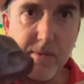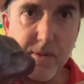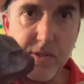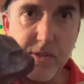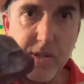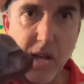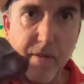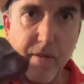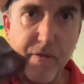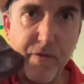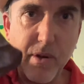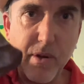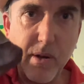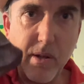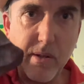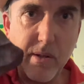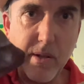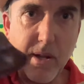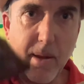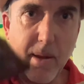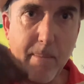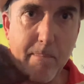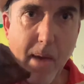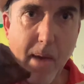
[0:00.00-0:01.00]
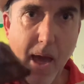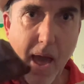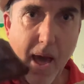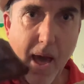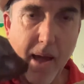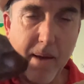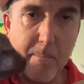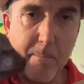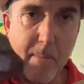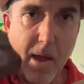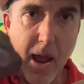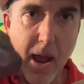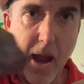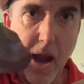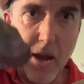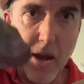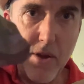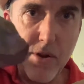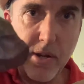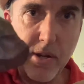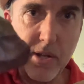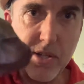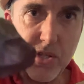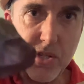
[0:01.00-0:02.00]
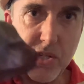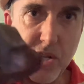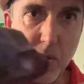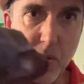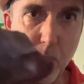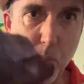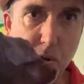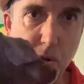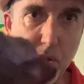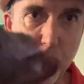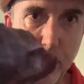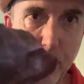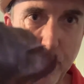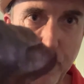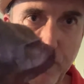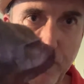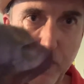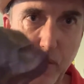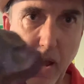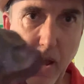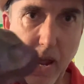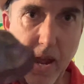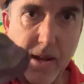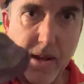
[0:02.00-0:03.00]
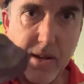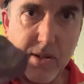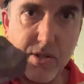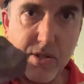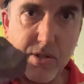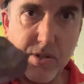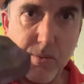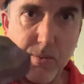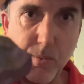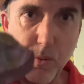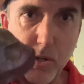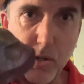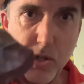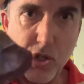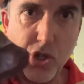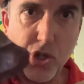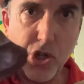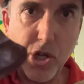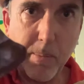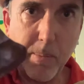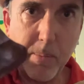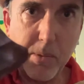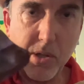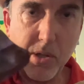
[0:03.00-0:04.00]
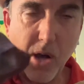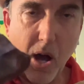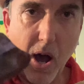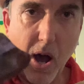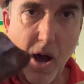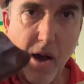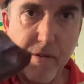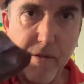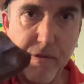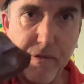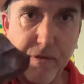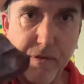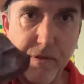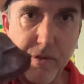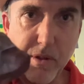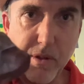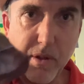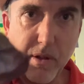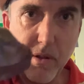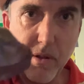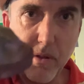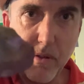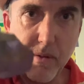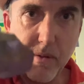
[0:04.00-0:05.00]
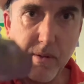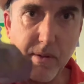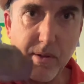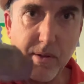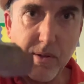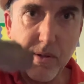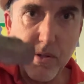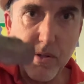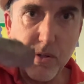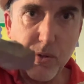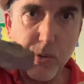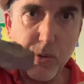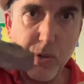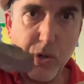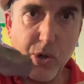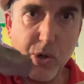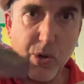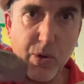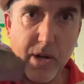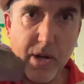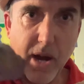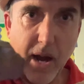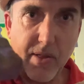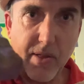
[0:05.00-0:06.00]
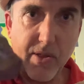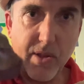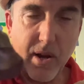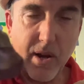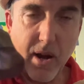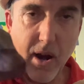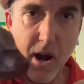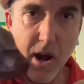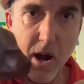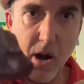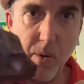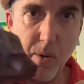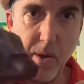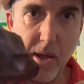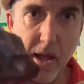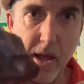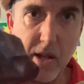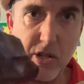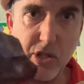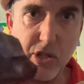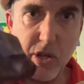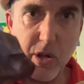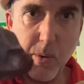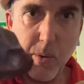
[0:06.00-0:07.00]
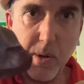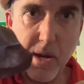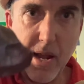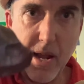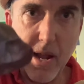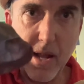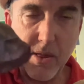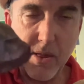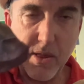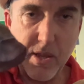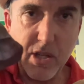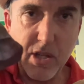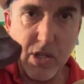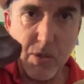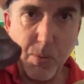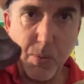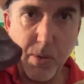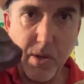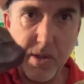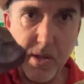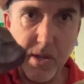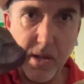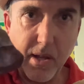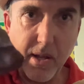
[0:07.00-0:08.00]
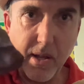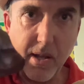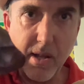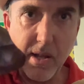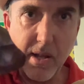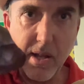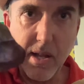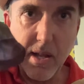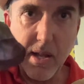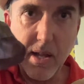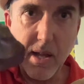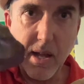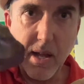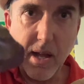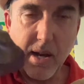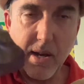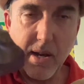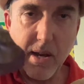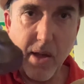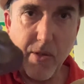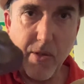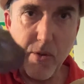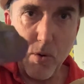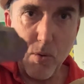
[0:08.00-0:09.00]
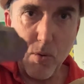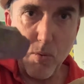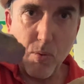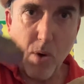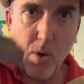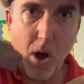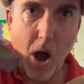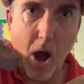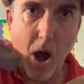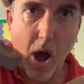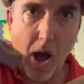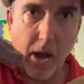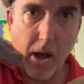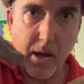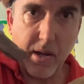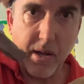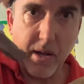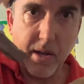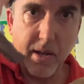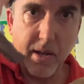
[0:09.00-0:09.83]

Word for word: definitely man-made. You can see where the flakes were chipped off to create the arrowhead. So you would hit this with a uh, another rock